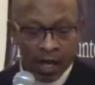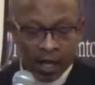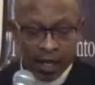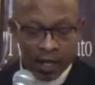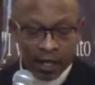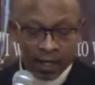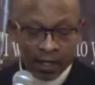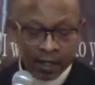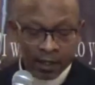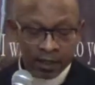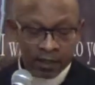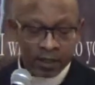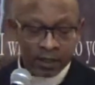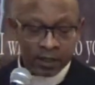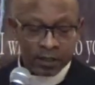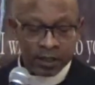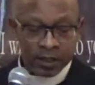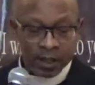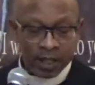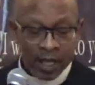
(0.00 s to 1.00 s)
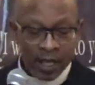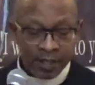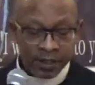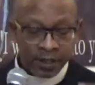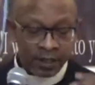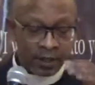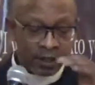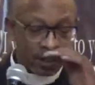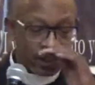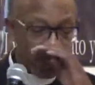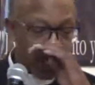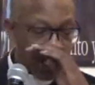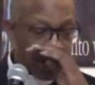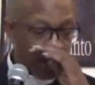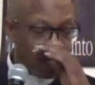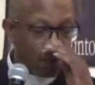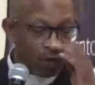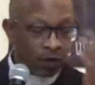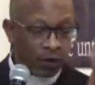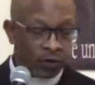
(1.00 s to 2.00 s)
And the lesson
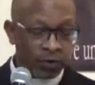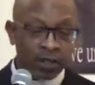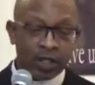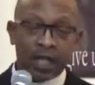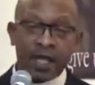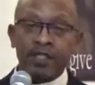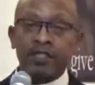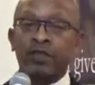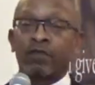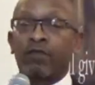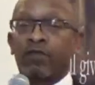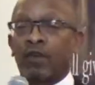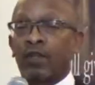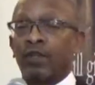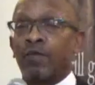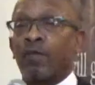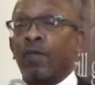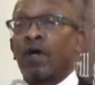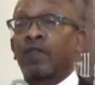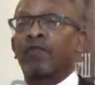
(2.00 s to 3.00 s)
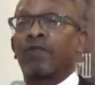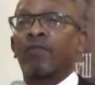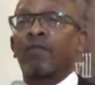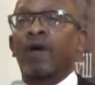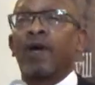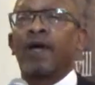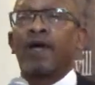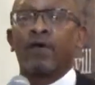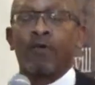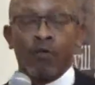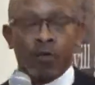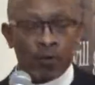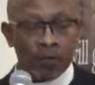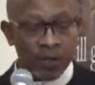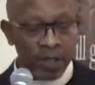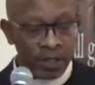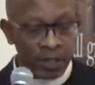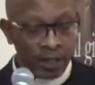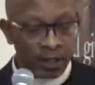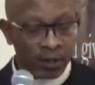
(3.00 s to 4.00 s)
today, or the lesson for the month of May, we'll
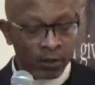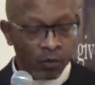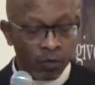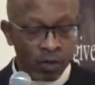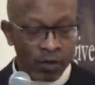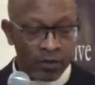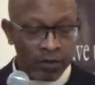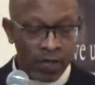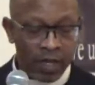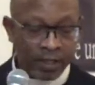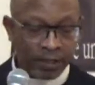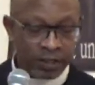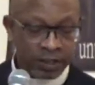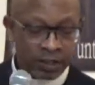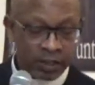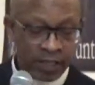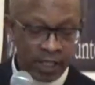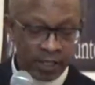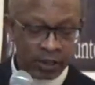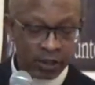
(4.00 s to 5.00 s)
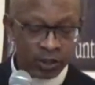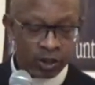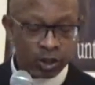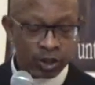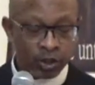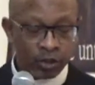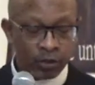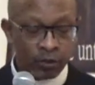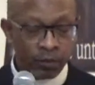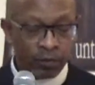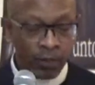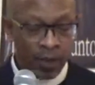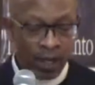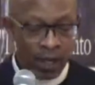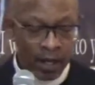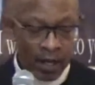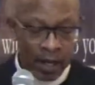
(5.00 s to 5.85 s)
be dealing with session 2.